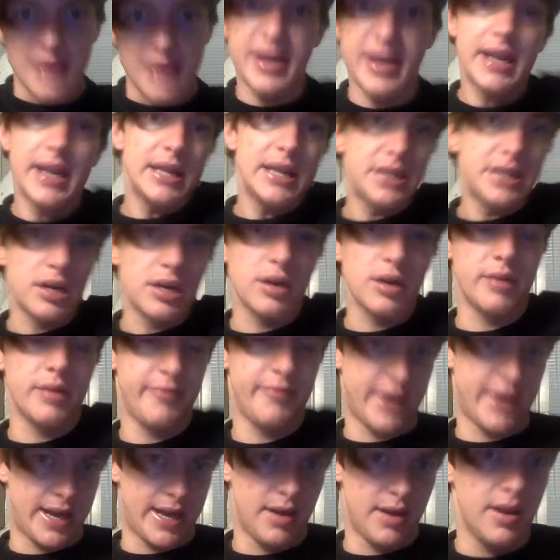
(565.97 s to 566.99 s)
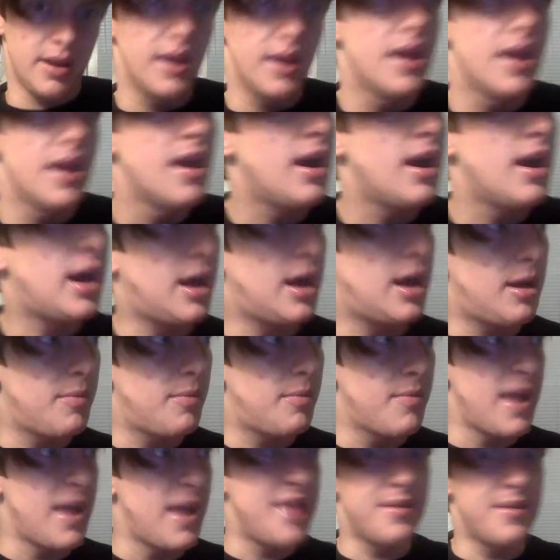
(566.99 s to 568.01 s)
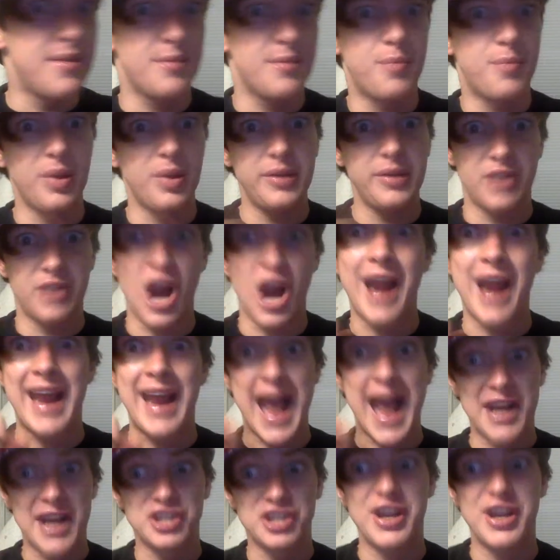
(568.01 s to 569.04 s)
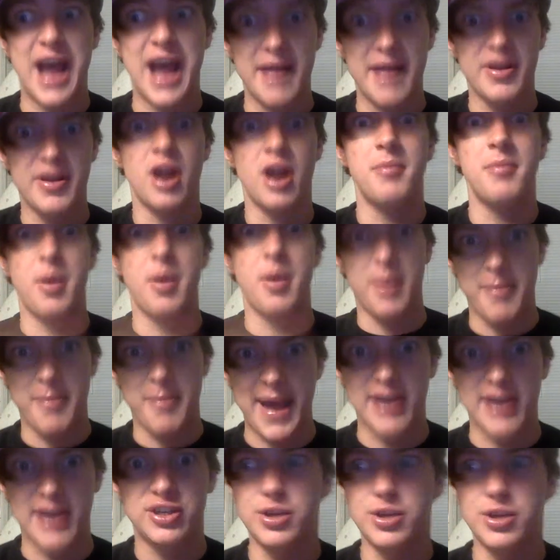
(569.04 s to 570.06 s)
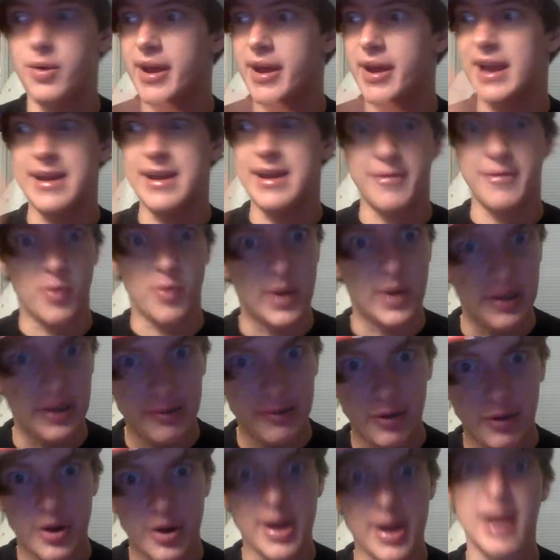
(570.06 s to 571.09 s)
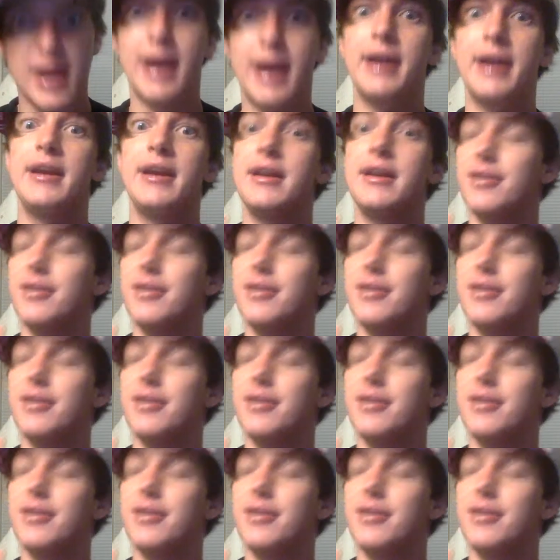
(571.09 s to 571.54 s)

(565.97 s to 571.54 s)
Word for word: And then I get there and I'm fine. And believe it or not, I actually have it on my way back too. Like, I never want to leave Florida. I